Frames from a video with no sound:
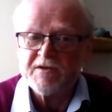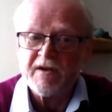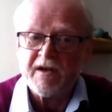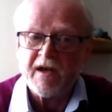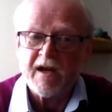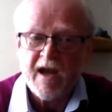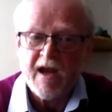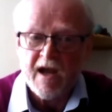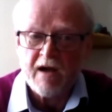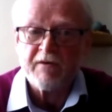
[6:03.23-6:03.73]

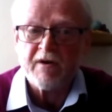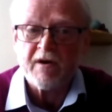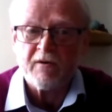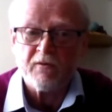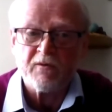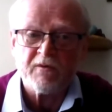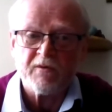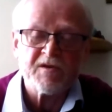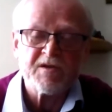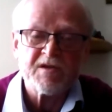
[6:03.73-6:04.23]
account
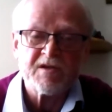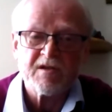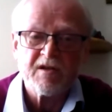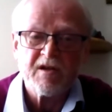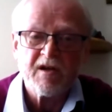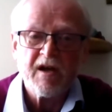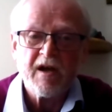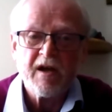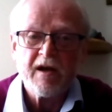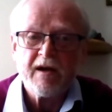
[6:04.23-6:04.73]
holders,
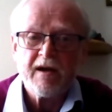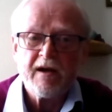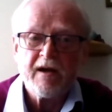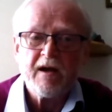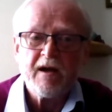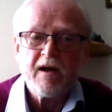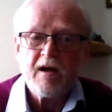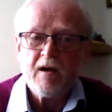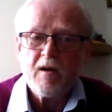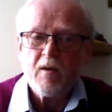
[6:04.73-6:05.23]

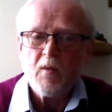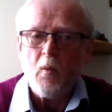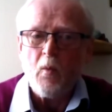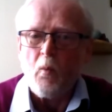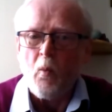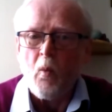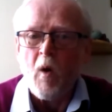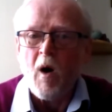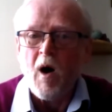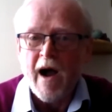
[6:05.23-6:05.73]

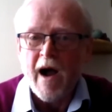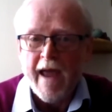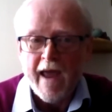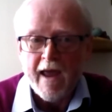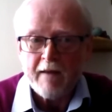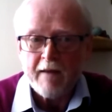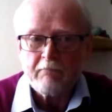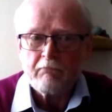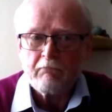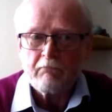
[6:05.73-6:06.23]
why?
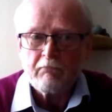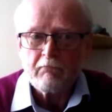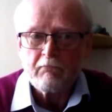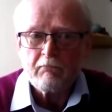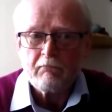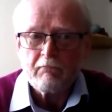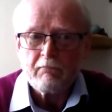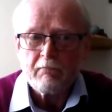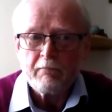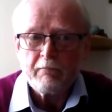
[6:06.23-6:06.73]

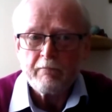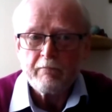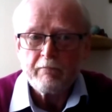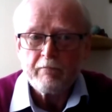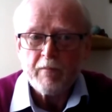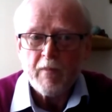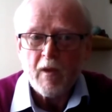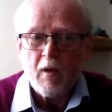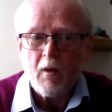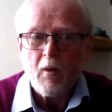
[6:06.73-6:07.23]

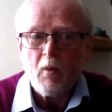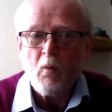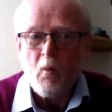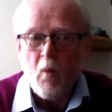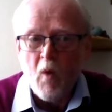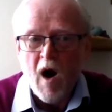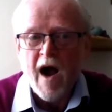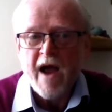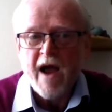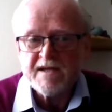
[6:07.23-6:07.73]

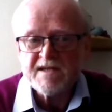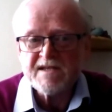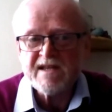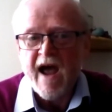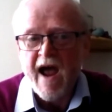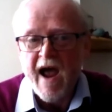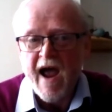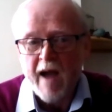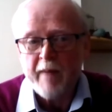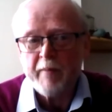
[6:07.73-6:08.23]
Why has that
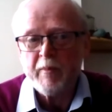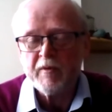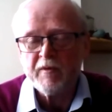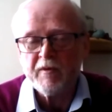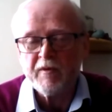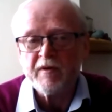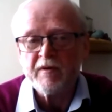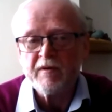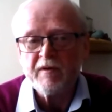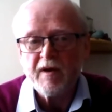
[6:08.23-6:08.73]
happened?
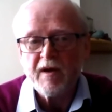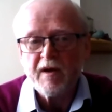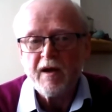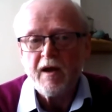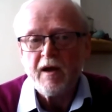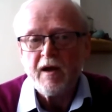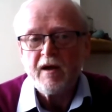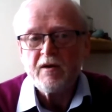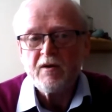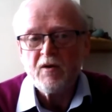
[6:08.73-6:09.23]

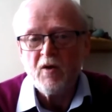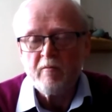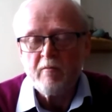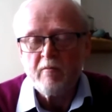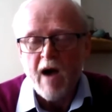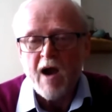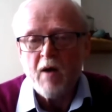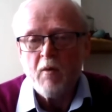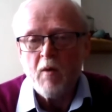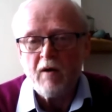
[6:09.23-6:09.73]
You
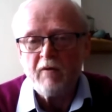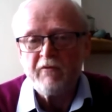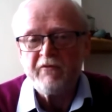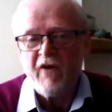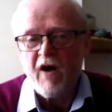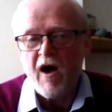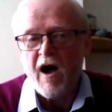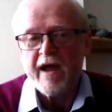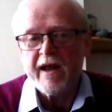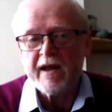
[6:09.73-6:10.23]
may well
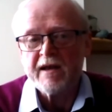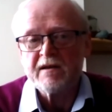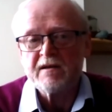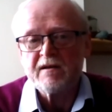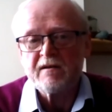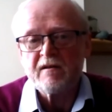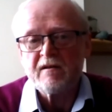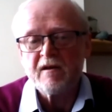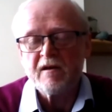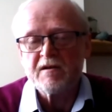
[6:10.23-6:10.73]
find
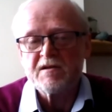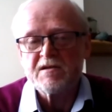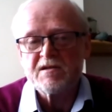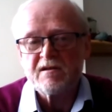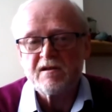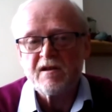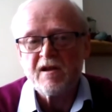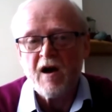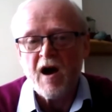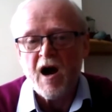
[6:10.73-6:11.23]
that
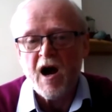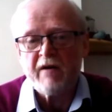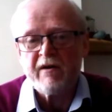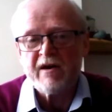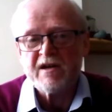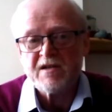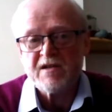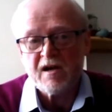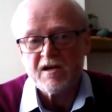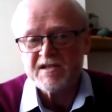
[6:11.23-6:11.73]
the
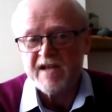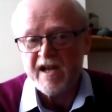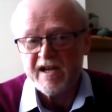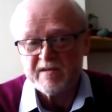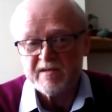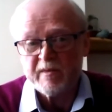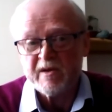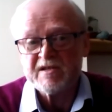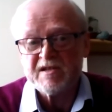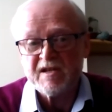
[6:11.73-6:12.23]
IRS asks
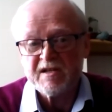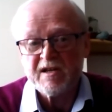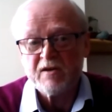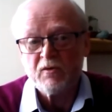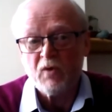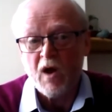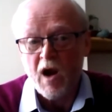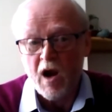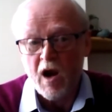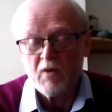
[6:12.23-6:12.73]
HMRC to look
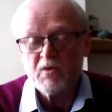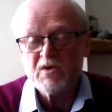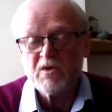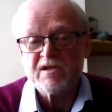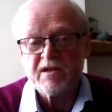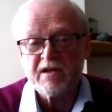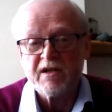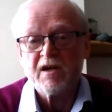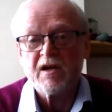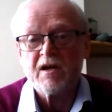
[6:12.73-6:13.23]

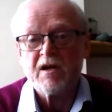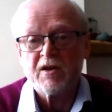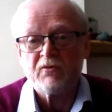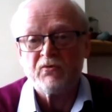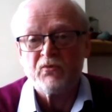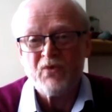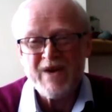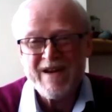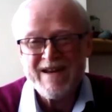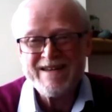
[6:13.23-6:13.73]
closely at the
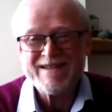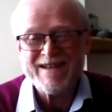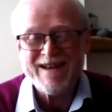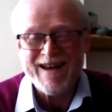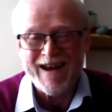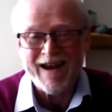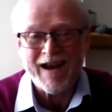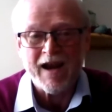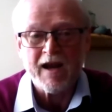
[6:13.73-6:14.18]
reasoning